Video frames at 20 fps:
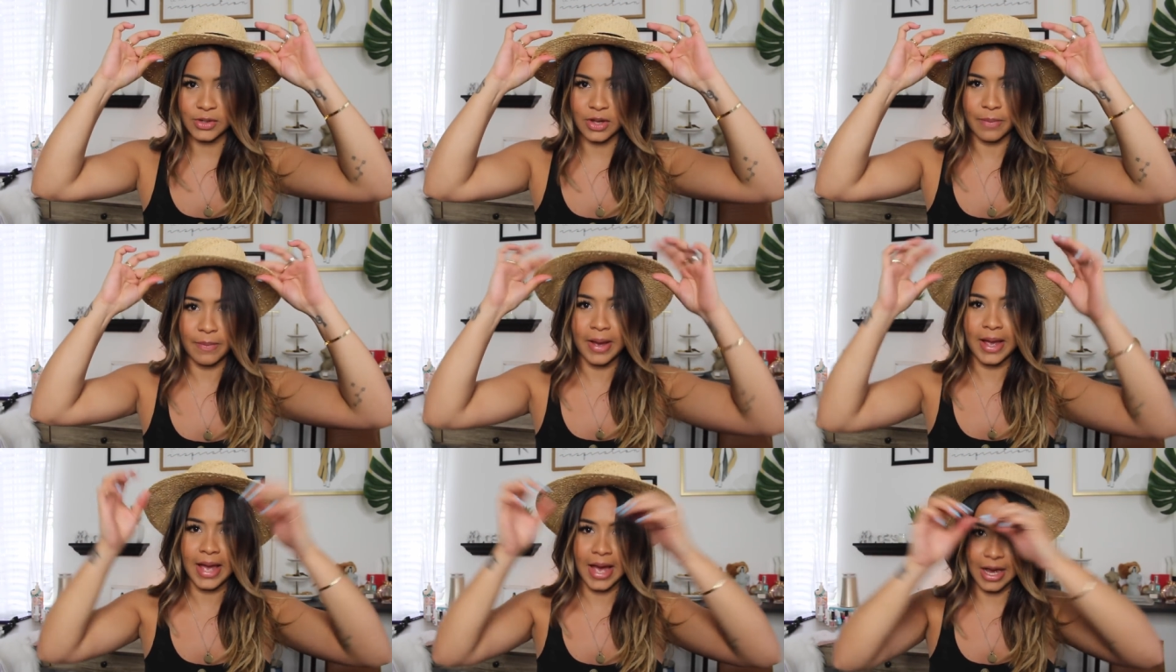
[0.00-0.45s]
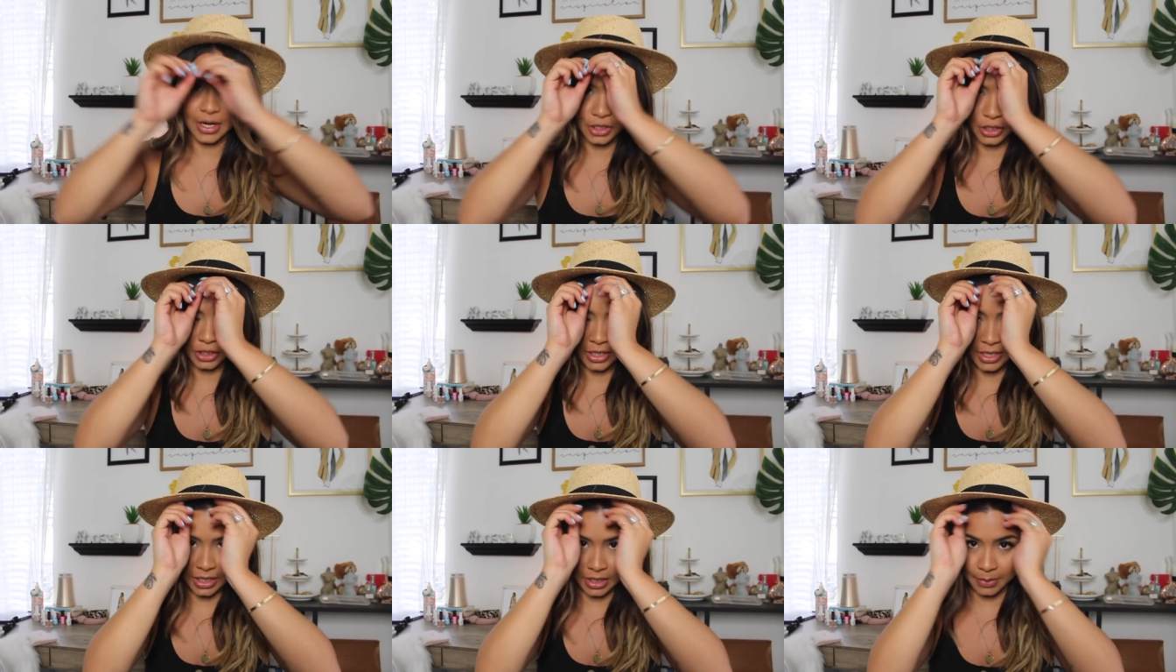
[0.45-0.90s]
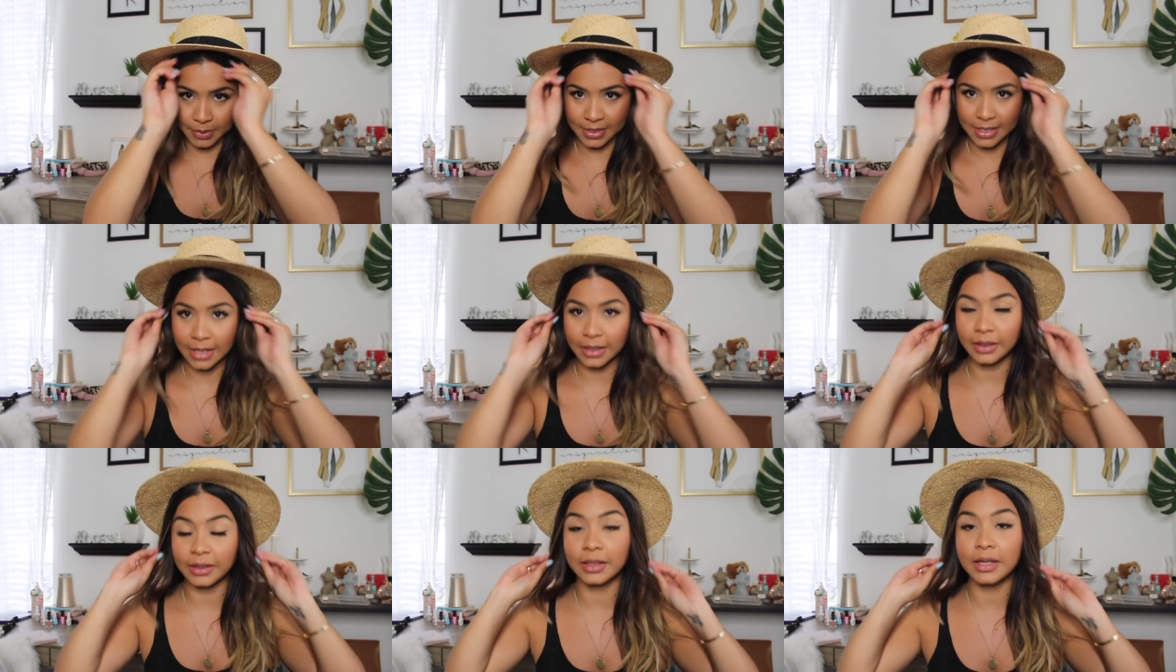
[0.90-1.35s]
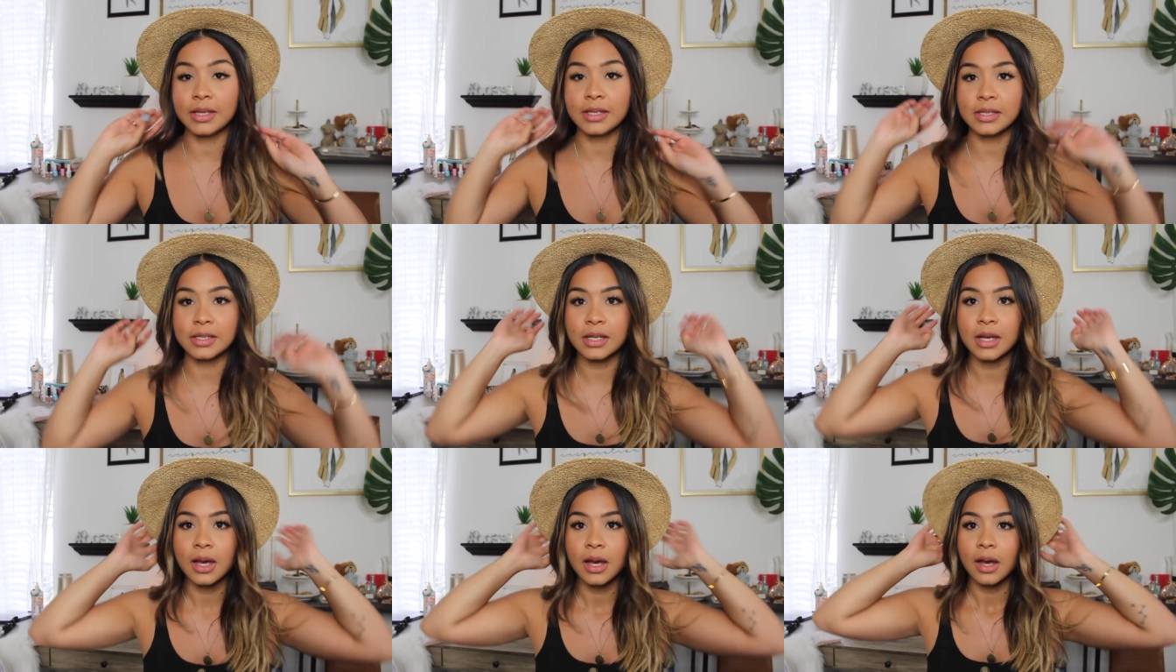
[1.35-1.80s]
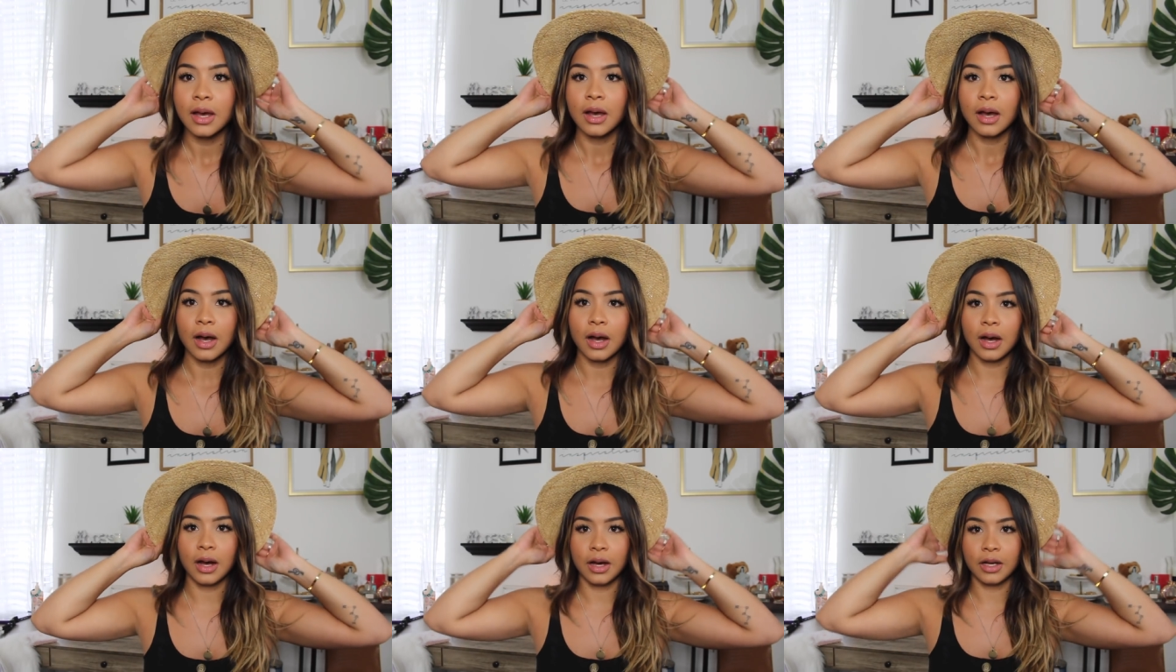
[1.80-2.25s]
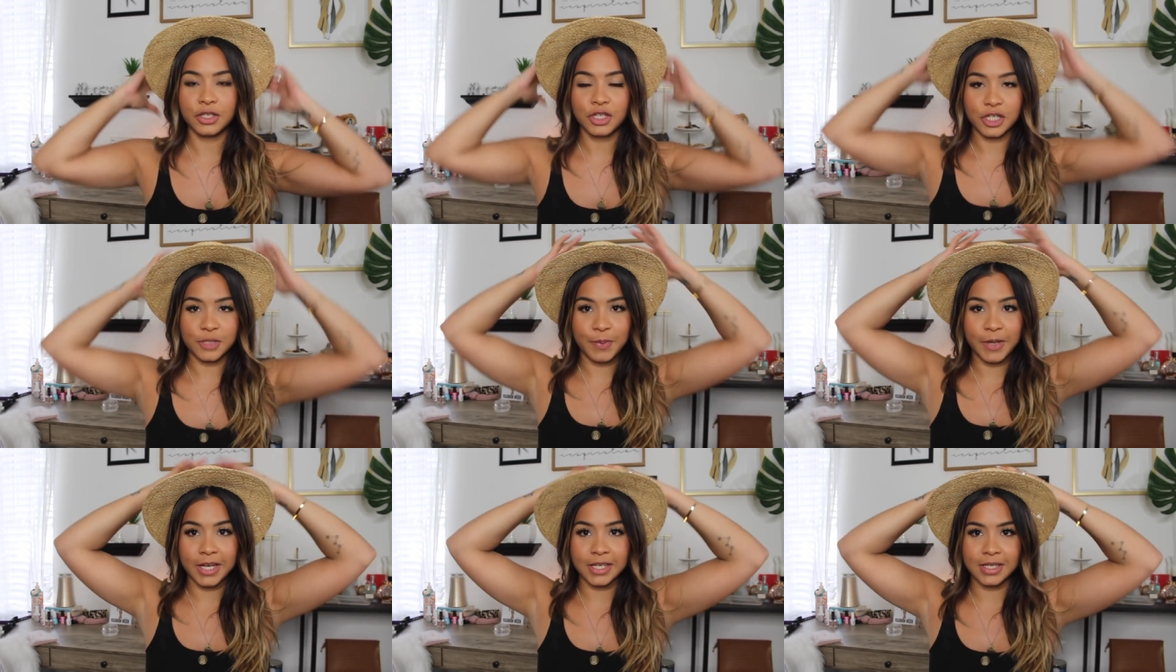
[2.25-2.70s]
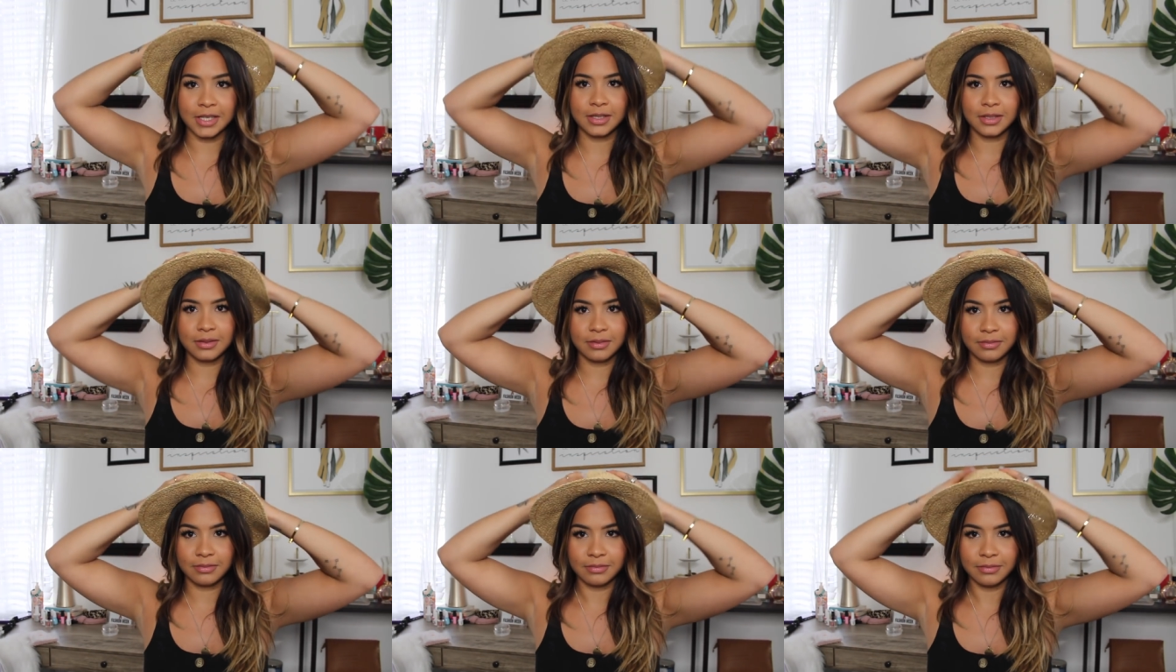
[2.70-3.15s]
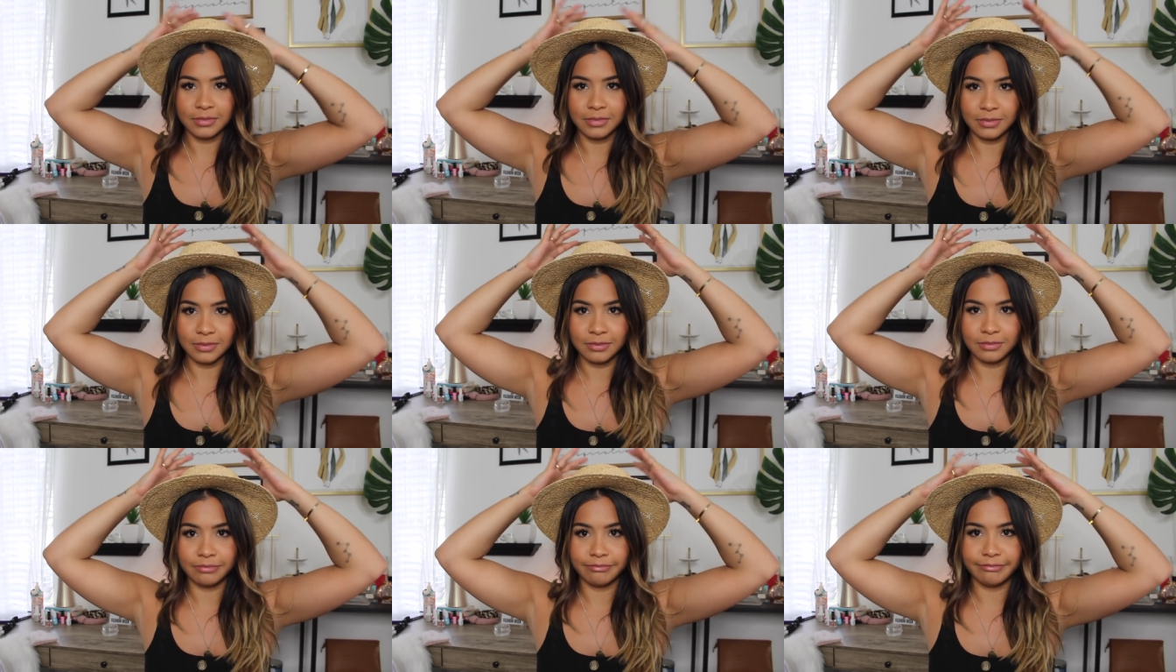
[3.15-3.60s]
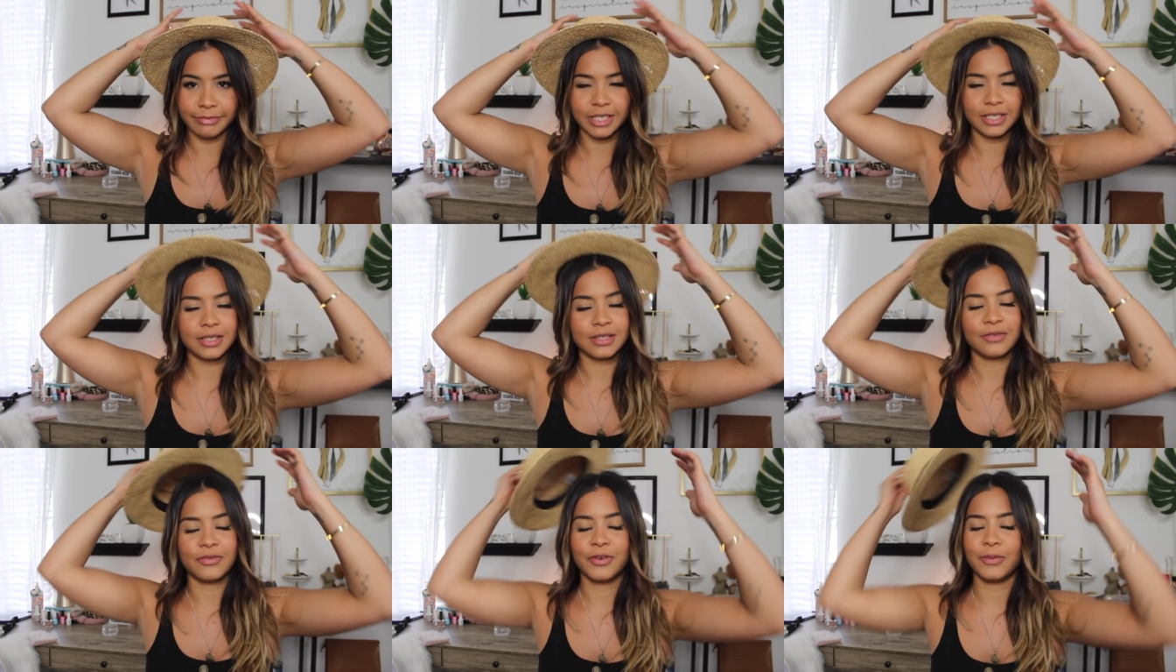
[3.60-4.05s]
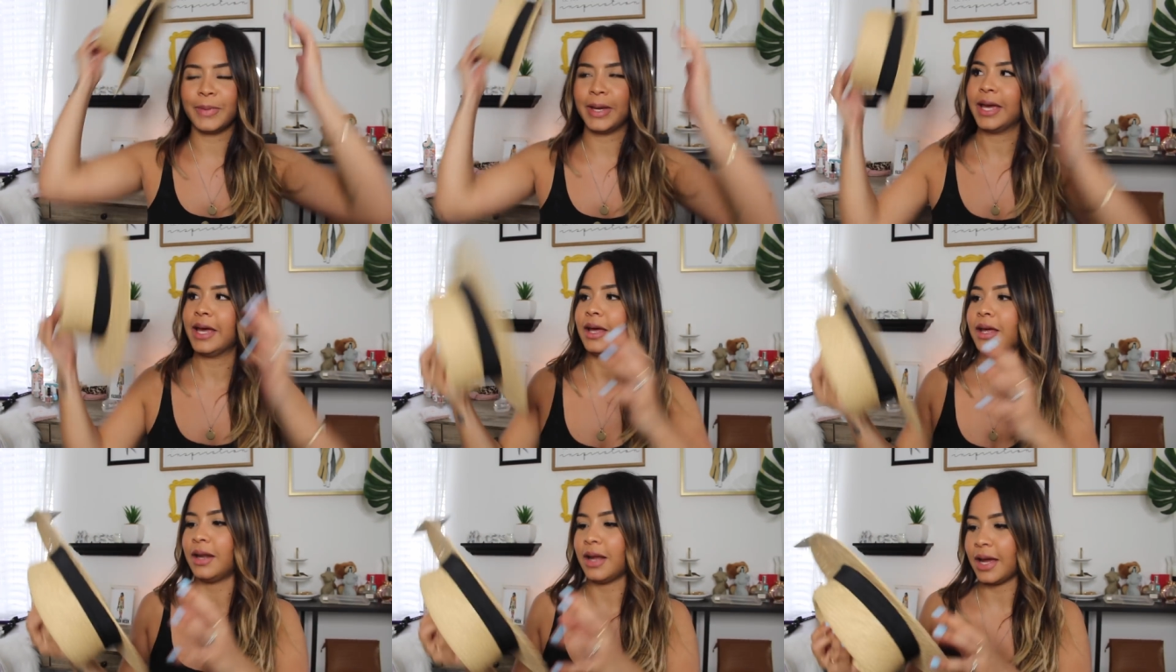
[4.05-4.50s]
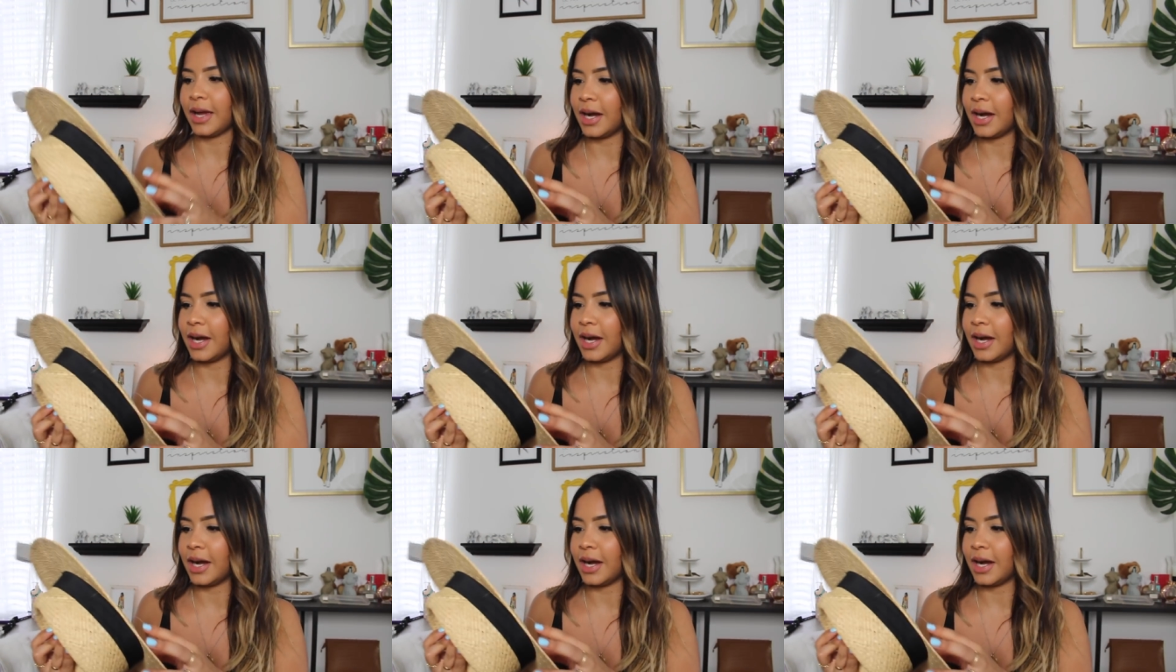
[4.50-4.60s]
So I might actually end up selling this just because it doesn't fit my head.